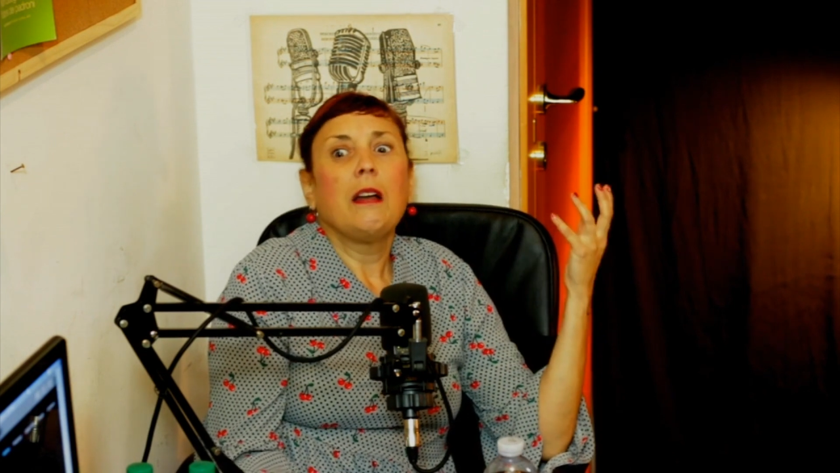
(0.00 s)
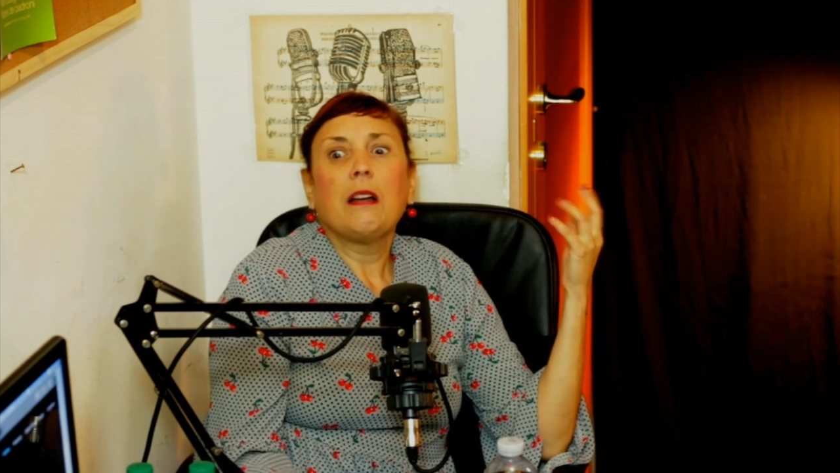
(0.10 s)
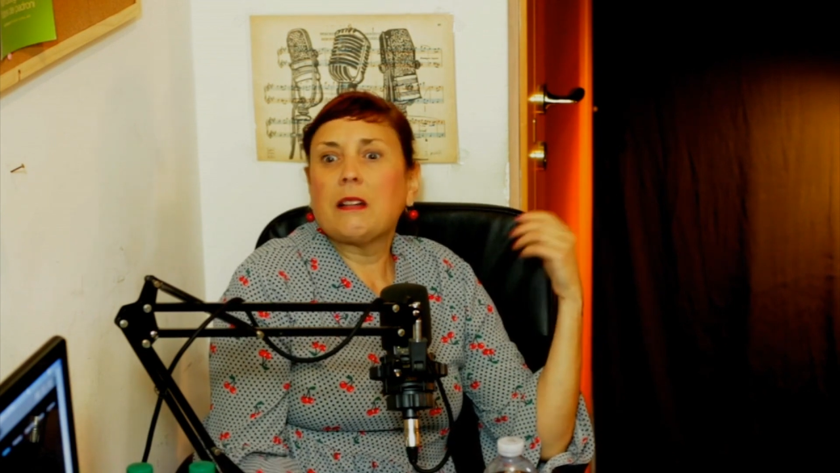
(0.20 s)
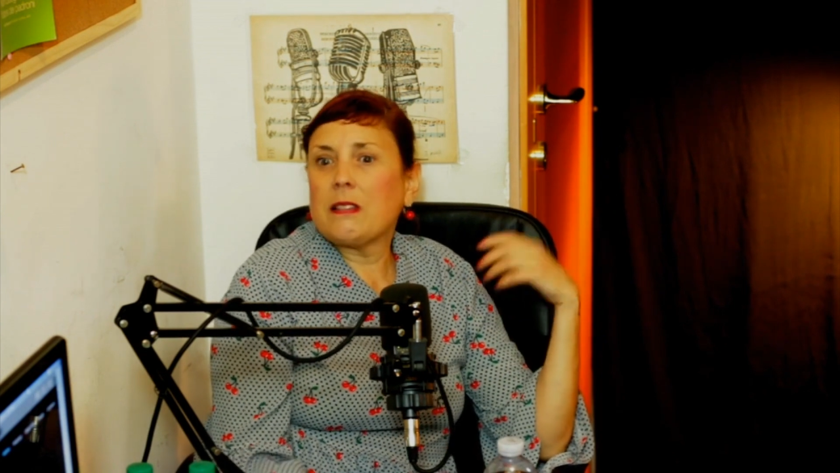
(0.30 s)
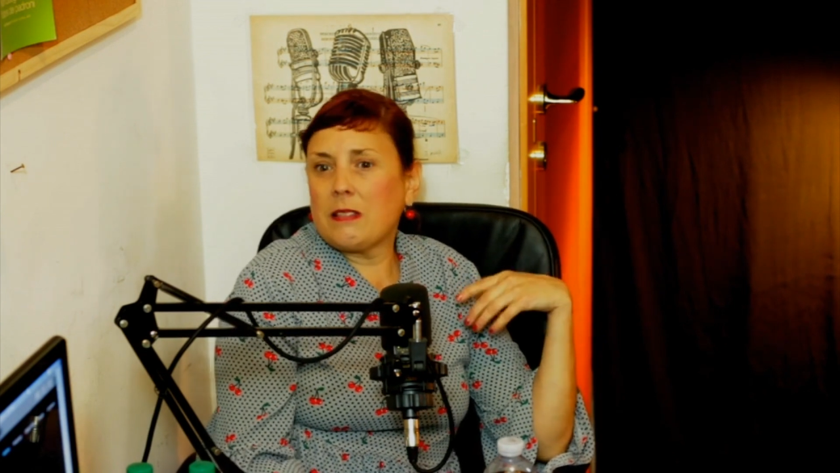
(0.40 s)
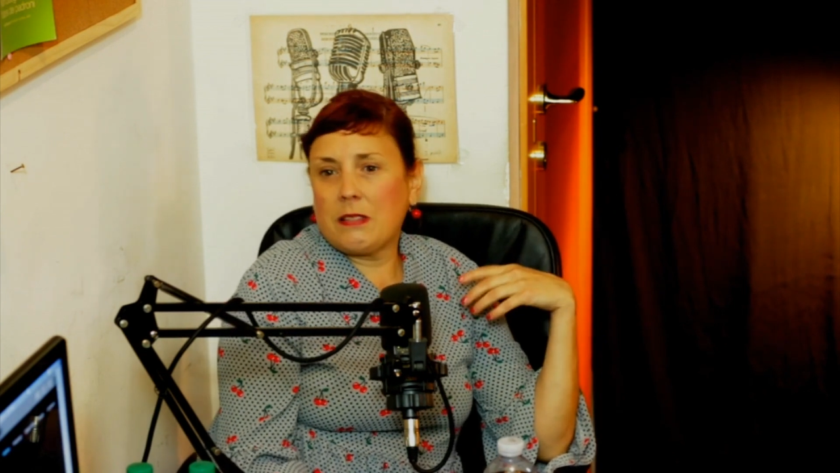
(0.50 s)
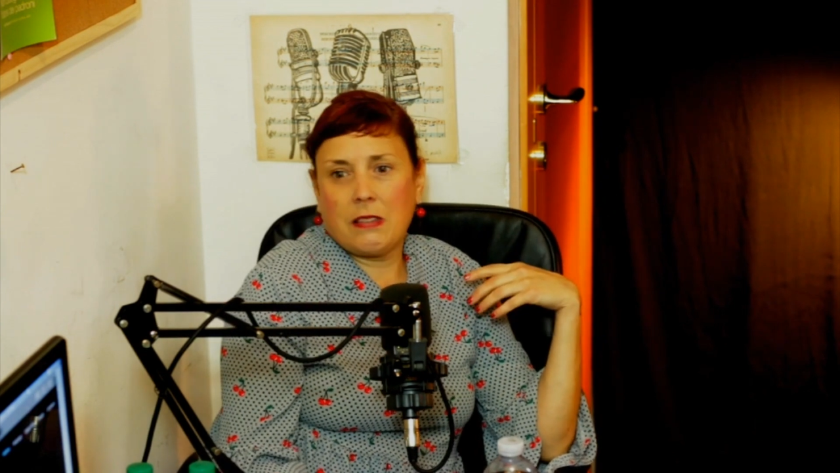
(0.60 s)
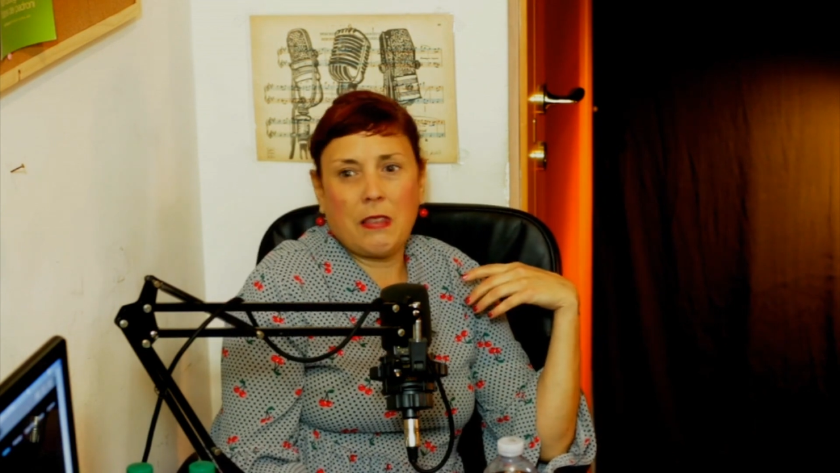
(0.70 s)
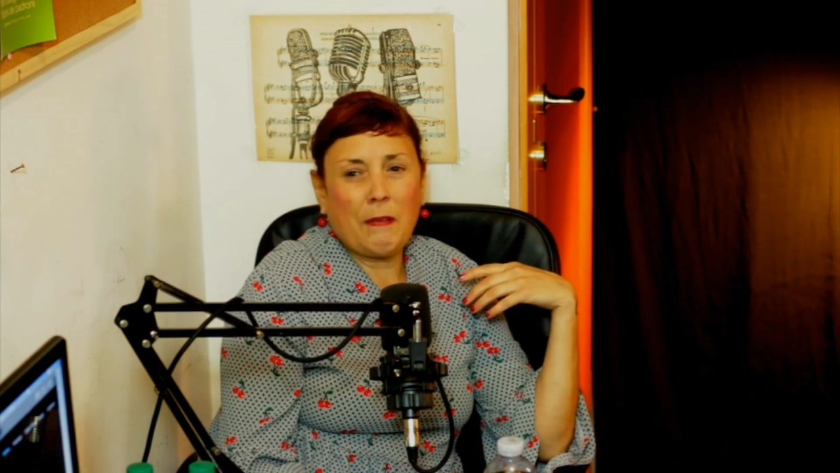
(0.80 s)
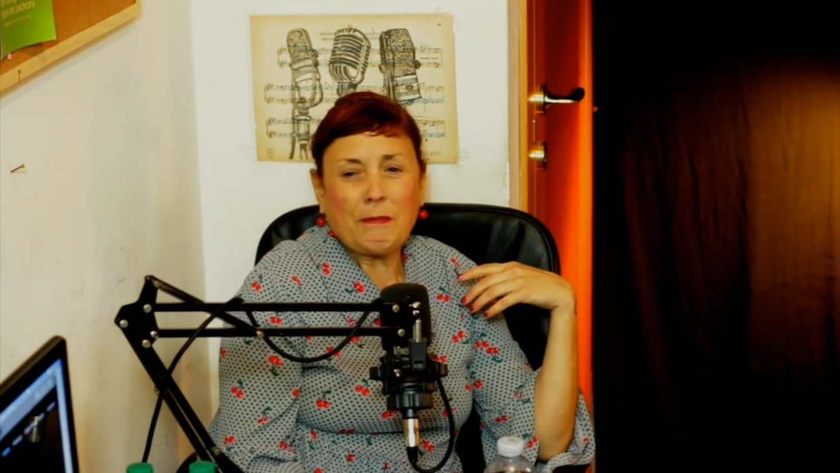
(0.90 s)
Because
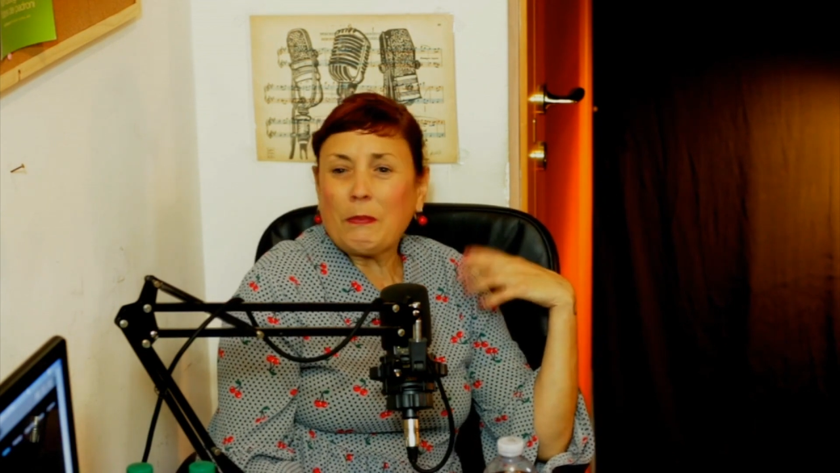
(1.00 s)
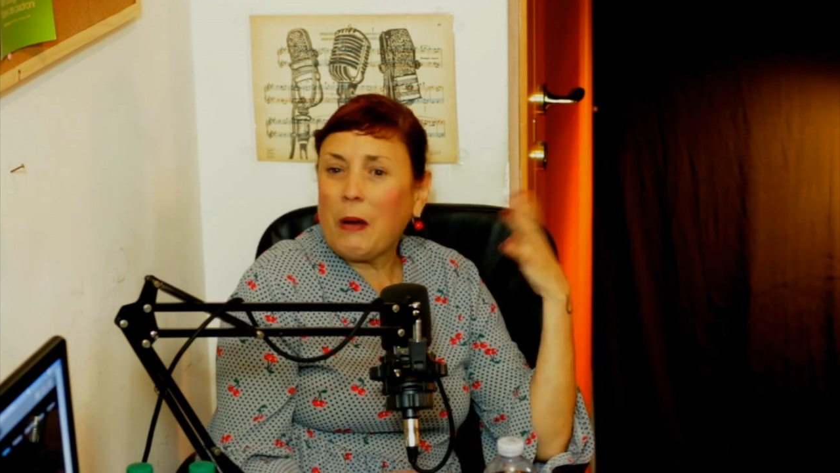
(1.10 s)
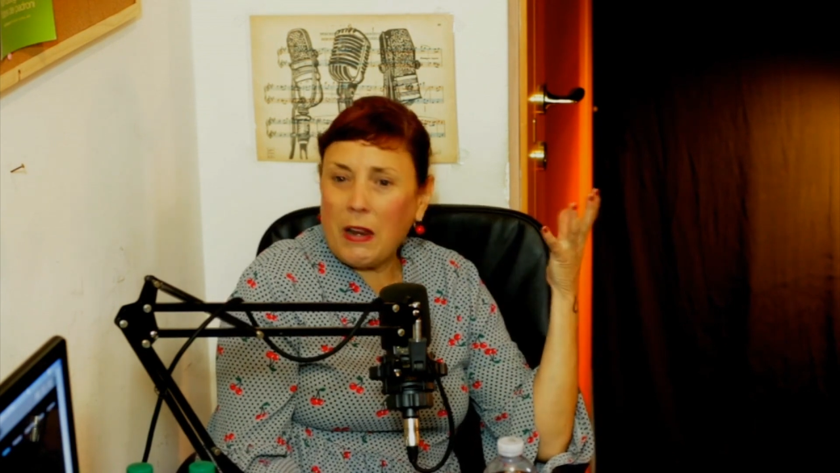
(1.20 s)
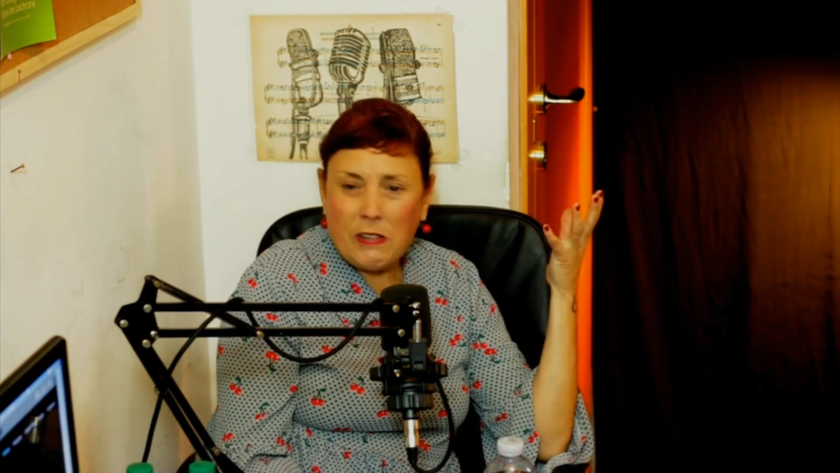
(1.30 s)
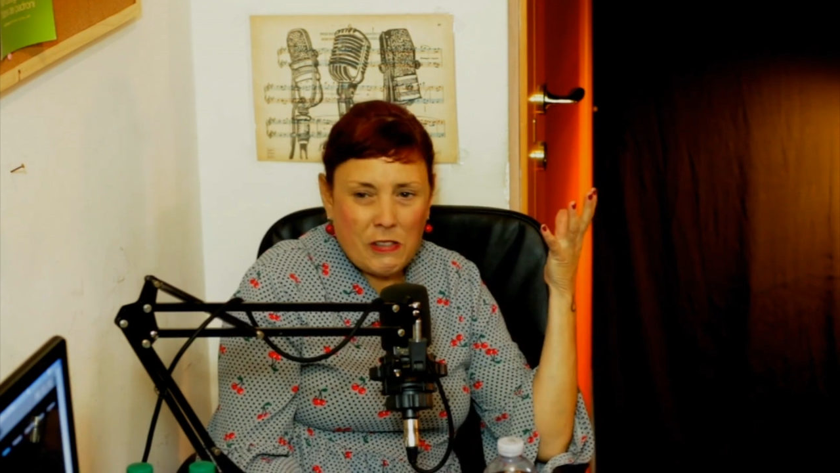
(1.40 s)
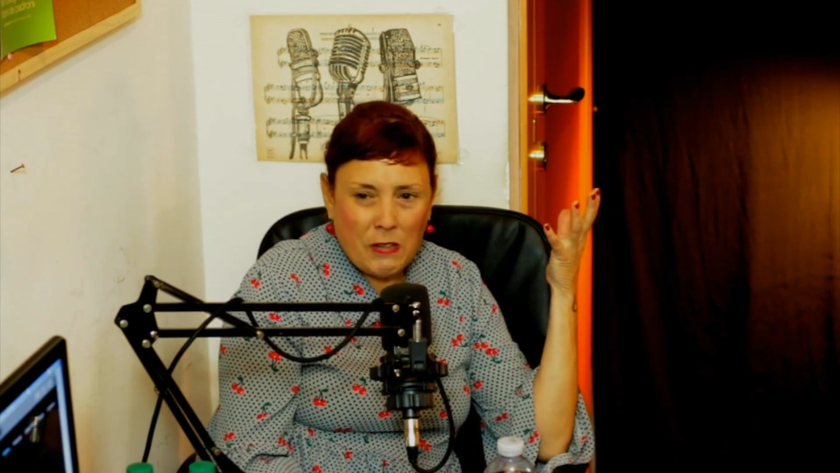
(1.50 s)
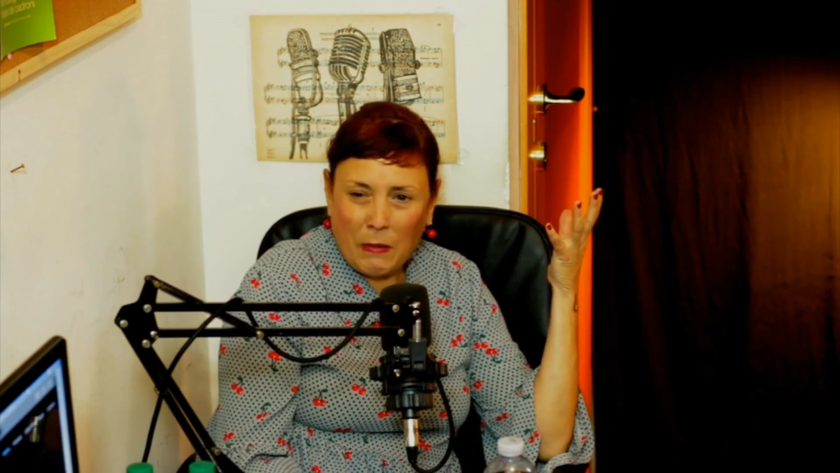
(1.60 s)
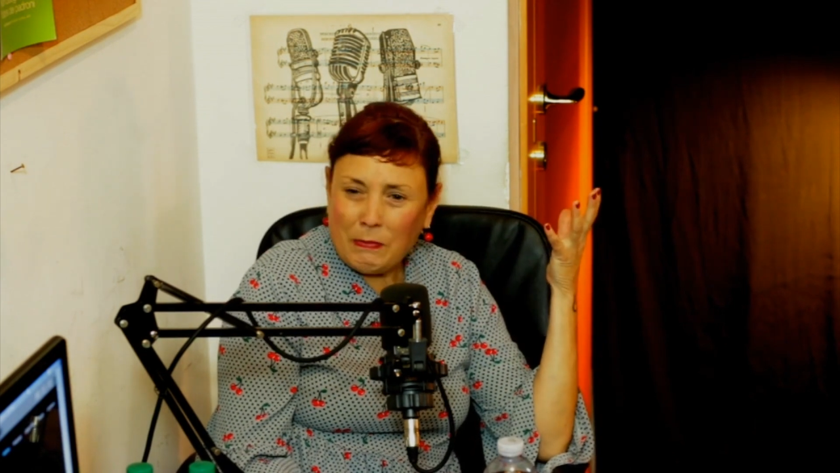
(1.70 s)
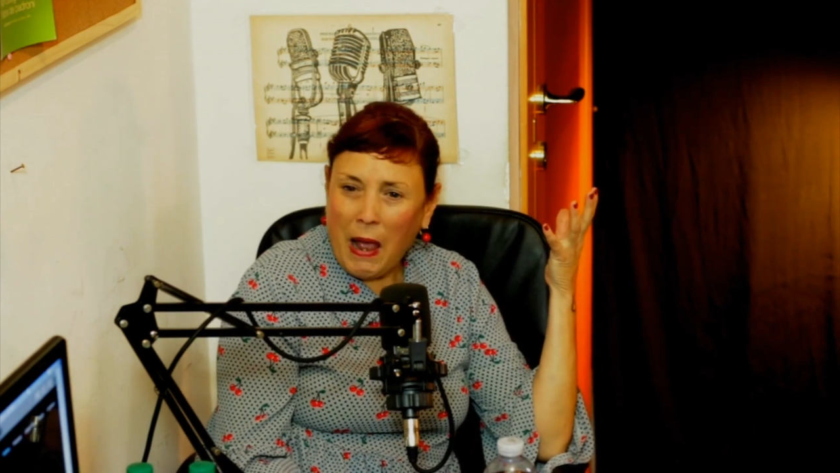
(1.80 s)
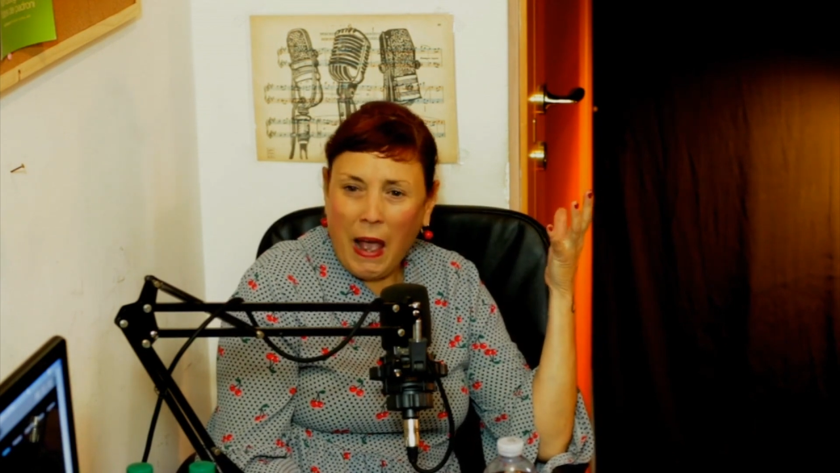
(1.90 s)
the wages
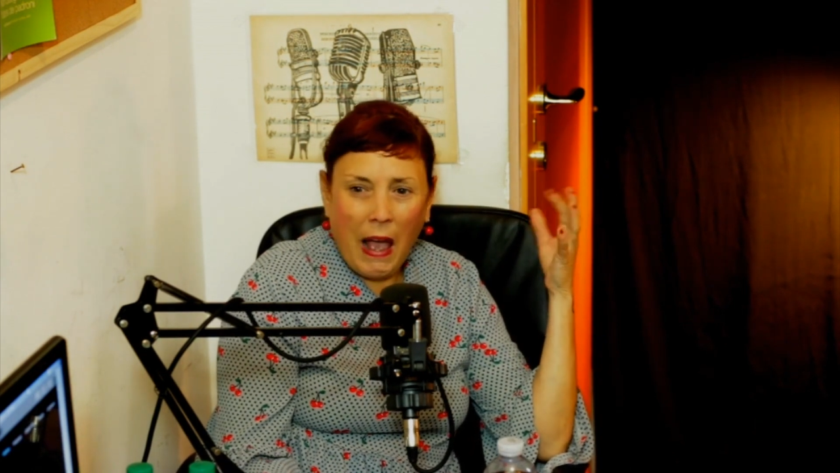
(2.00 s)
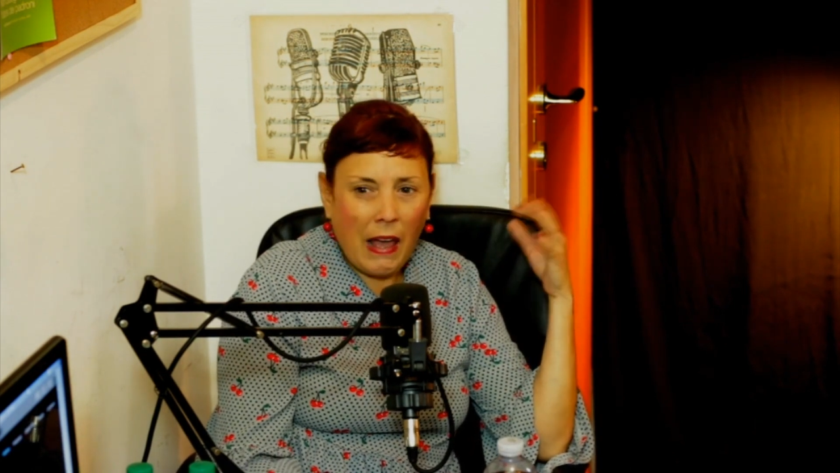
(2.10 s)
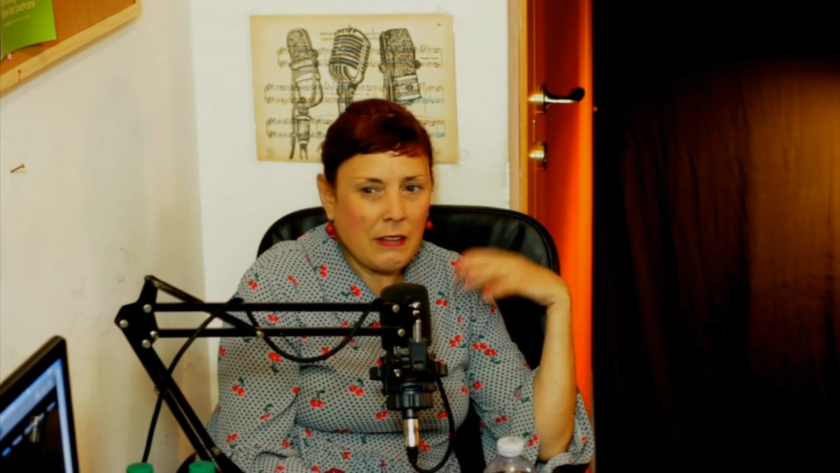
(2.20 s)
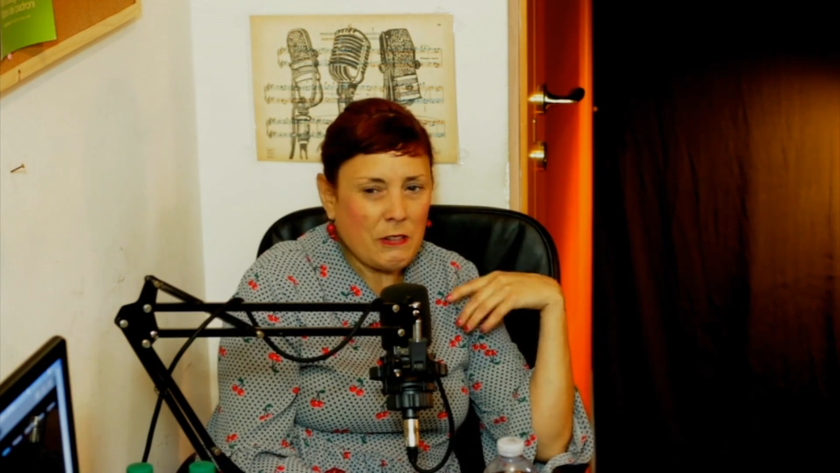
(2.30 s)
are bad.